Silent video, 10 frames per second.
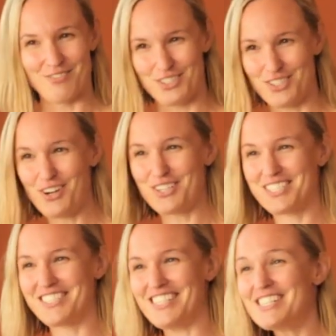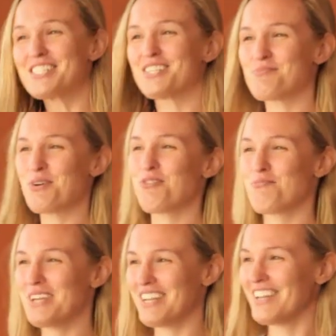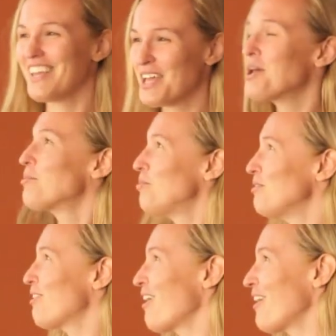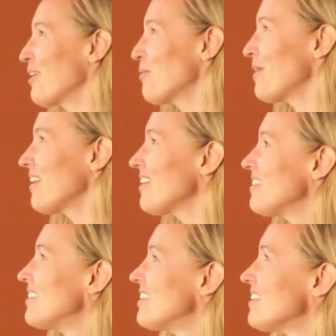The dog ceases movement, be very aware,